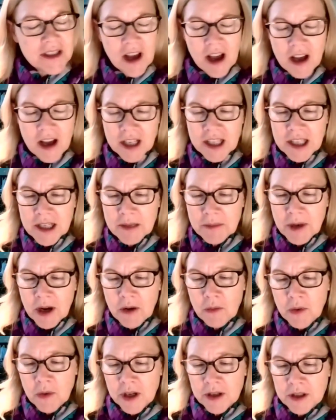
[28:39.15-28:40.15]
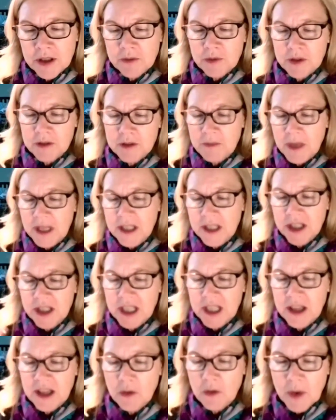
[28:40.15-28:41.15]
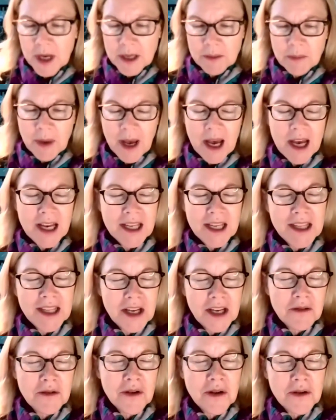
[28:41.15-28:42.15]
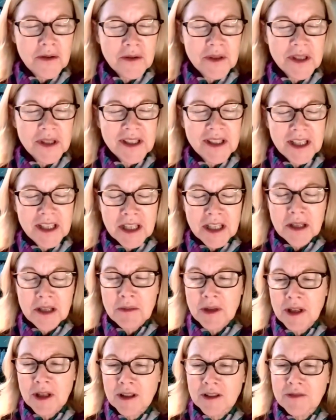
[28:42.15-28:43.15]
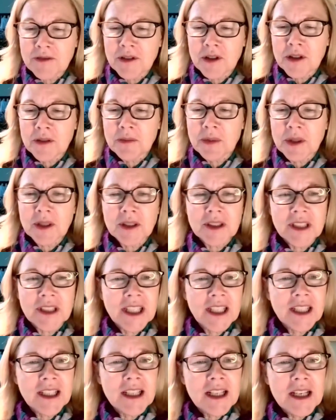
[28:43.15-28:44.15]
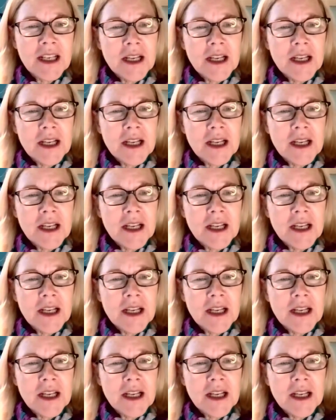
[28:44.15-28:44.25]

talking about where you were mentioning the white pine that grows in the middle of your building.